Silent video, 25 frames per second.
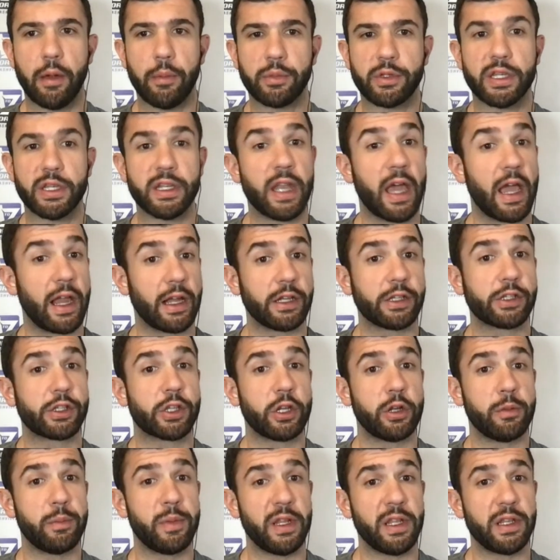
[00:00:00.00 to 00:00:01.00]
Tonight is going
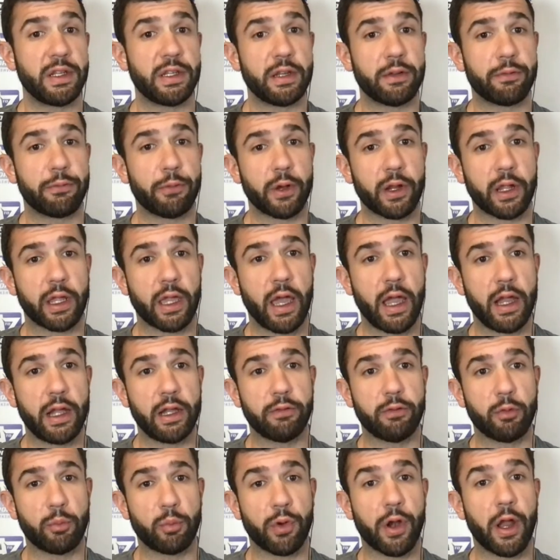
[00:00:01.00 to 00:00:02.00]
to be a different kind
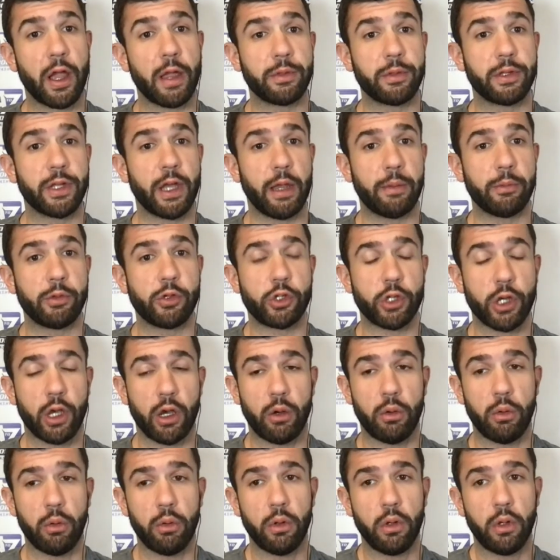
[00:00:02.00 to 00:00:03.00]
of a primetime
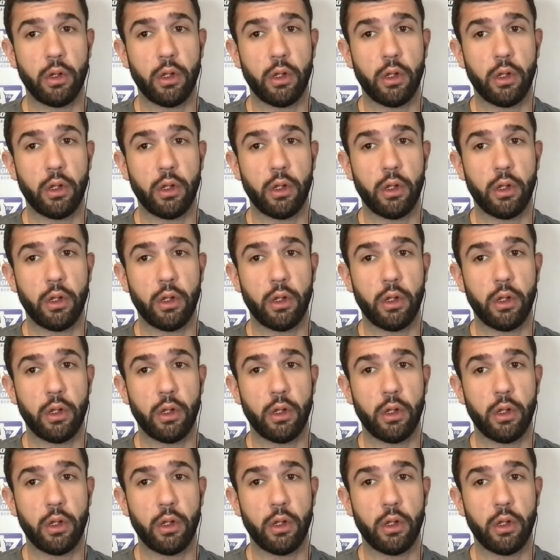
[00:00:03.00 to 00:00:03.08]
show.